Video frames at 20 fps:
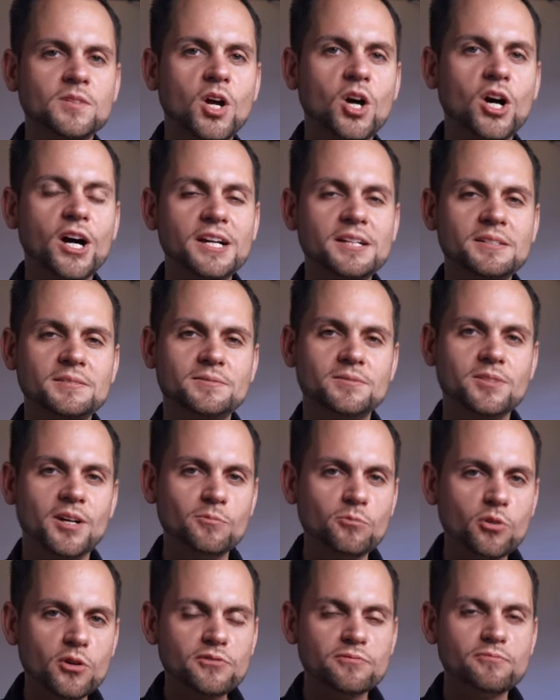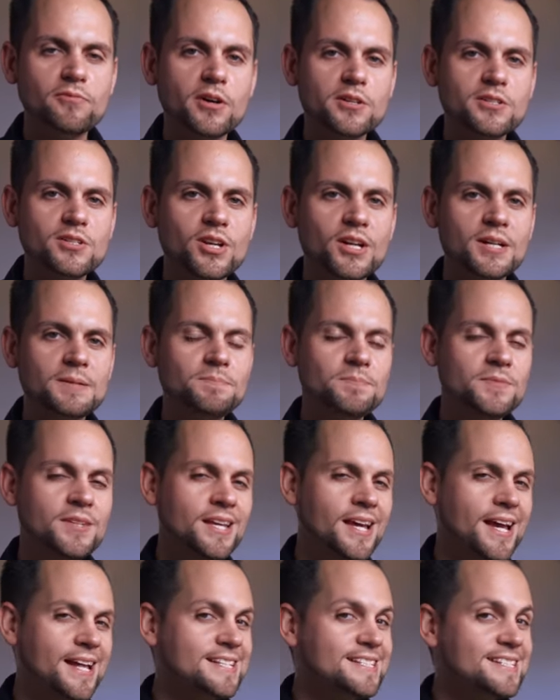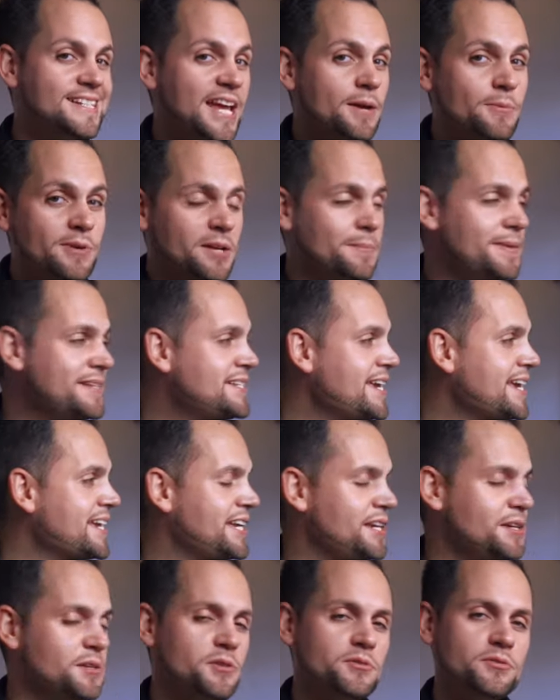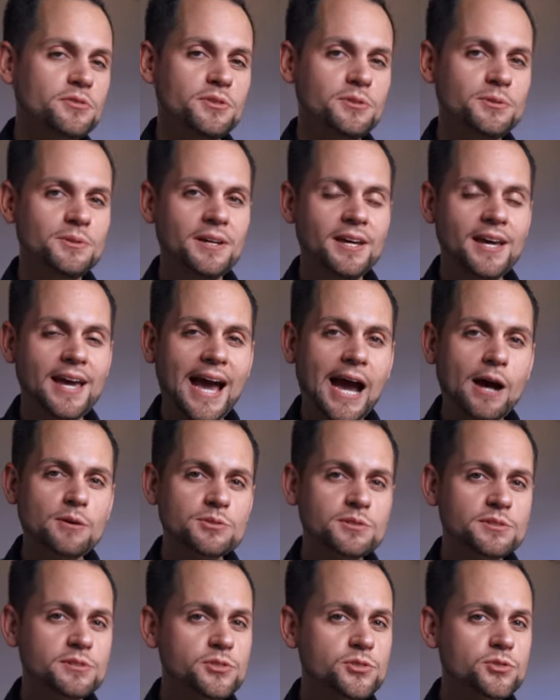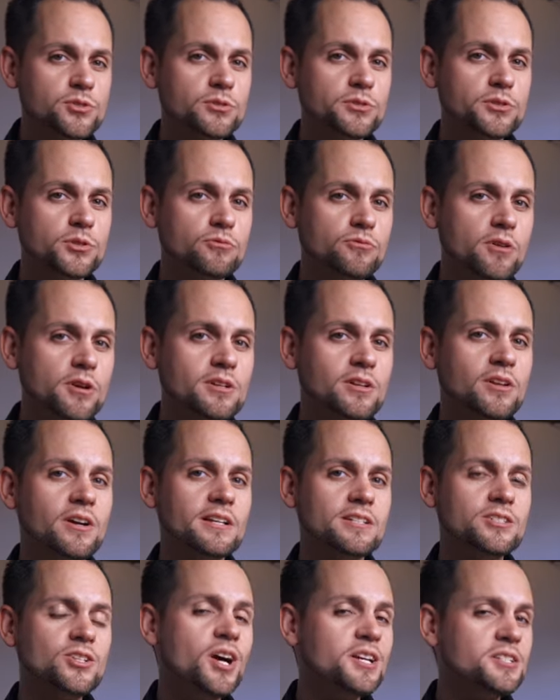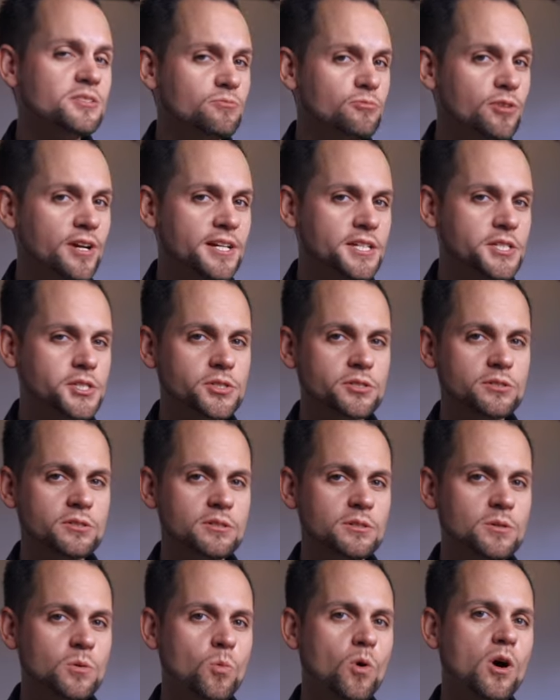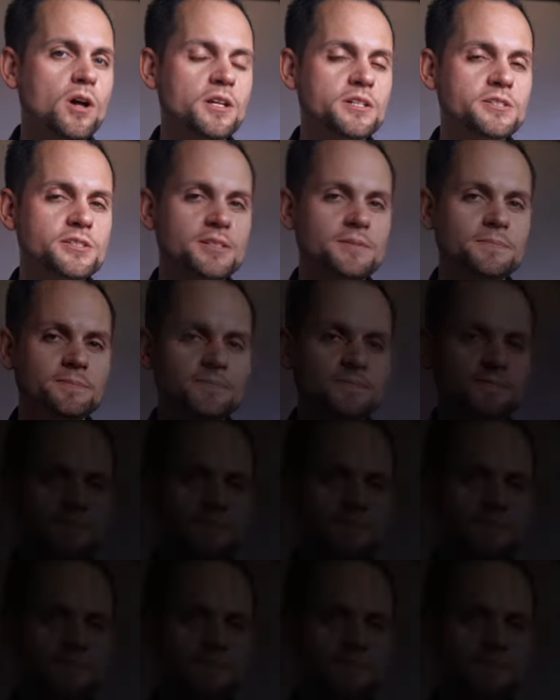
Hi, I'm Rod from Rotolight, and today we're going to be taking you through how to control your Rotolight Titan range wirelessly.